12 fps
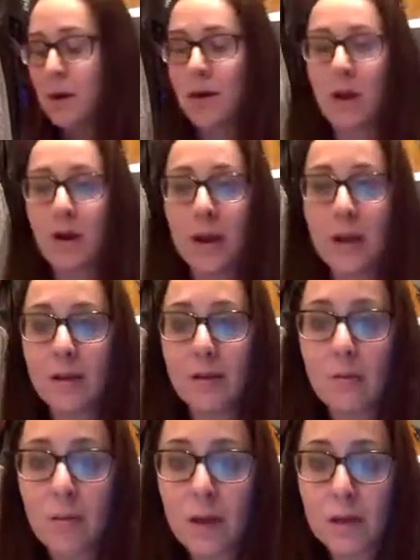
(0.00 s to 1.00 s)
All right,
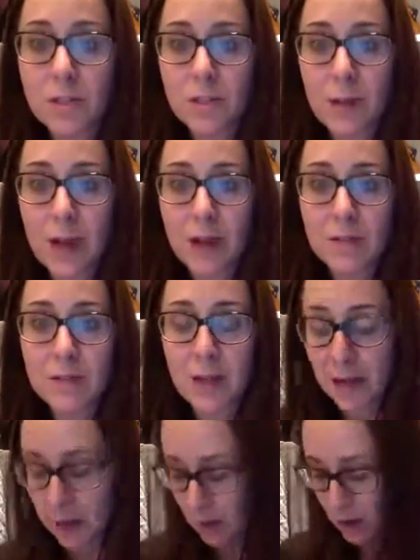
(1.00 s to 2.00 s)
what else do we have
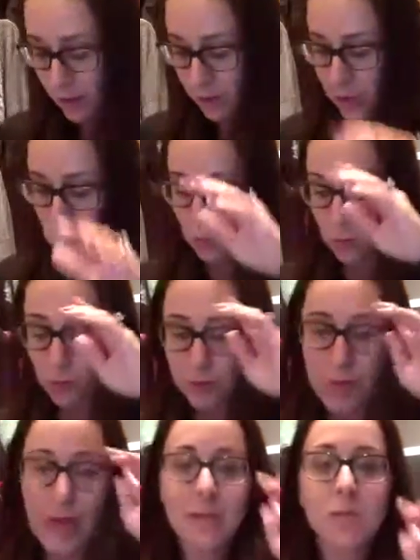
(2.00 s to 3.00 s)
today? All right, so
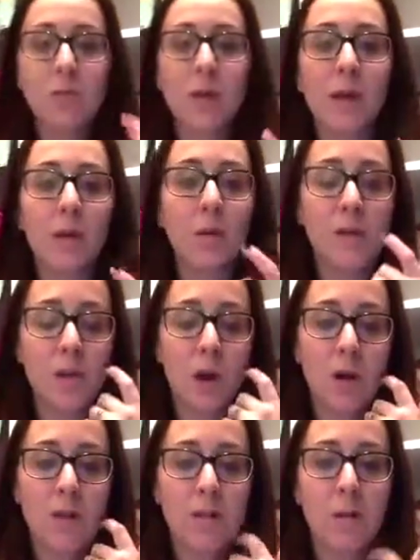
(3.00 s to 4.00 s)
last week we
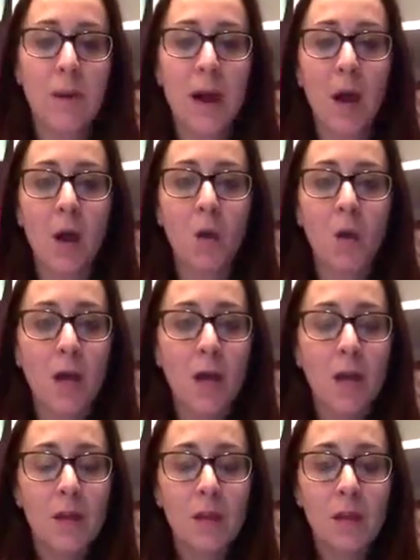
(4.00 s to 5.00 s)
talked about
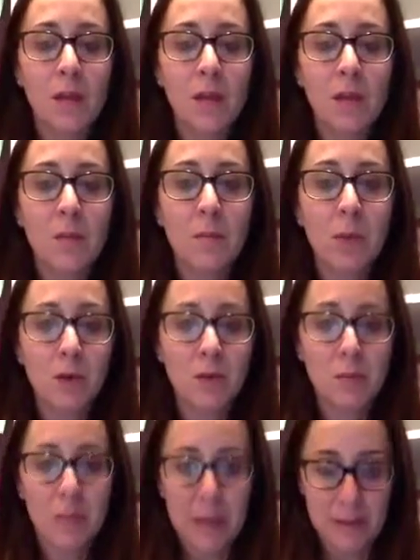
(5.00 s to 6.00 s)
the Perth
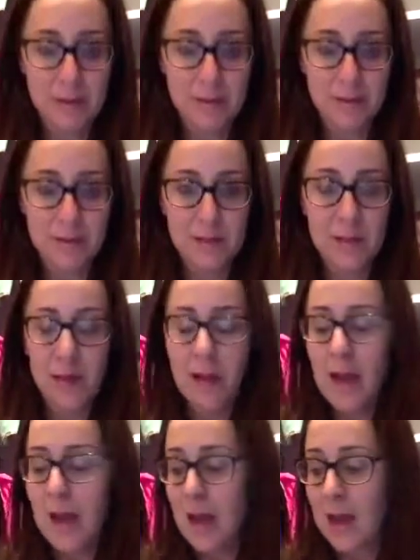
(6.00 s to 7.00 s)
blankets,
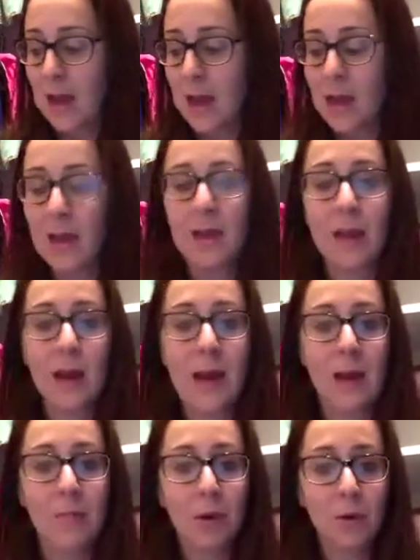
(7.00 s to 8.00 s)
and
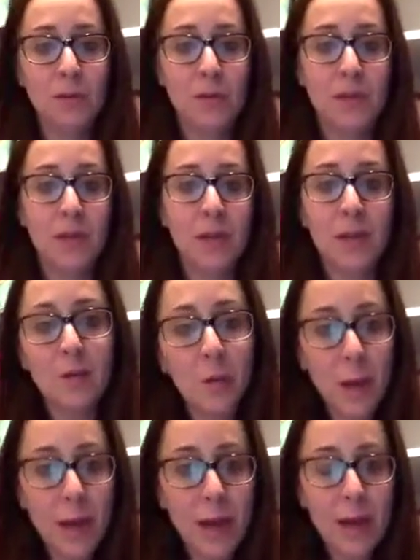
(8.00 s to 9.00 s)
I had posted a
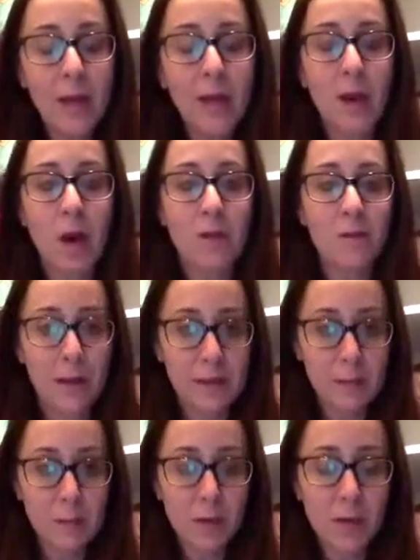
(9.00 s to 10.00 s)
giveaway on
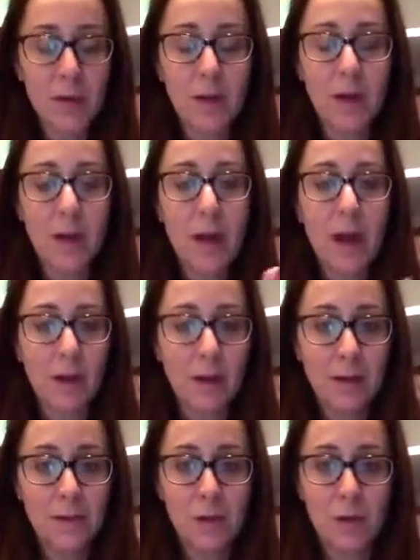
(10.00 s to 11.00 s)
Facebook and
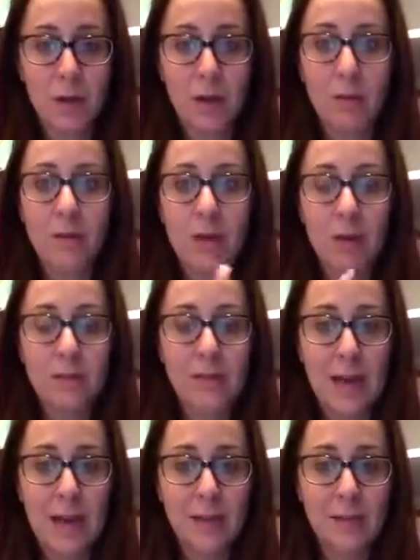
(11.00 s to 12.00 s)
on Instagram. They are
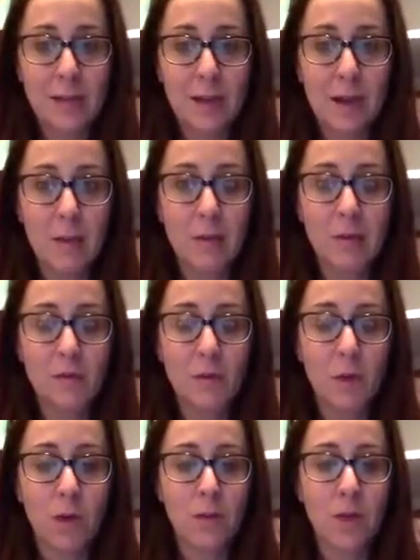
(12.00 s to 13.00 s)
tagged in the comments if
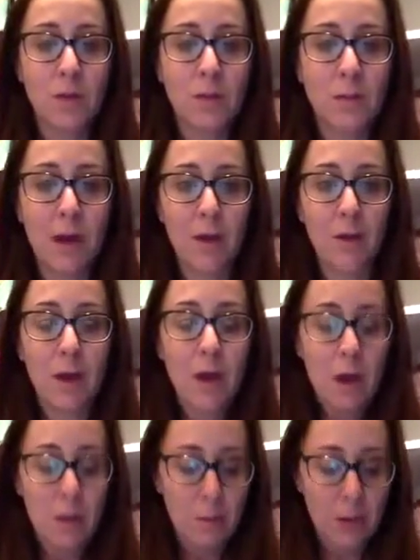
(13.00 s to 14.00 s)
you want to check them out,
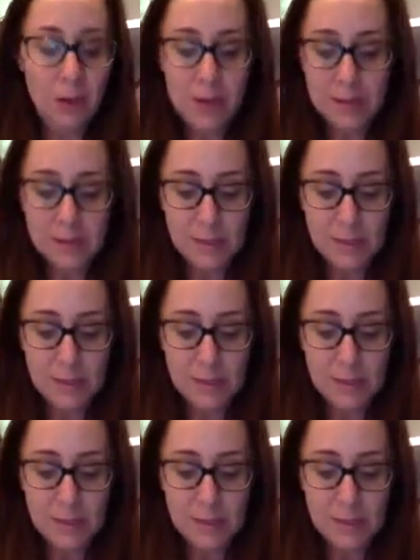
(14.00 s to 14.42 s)
but it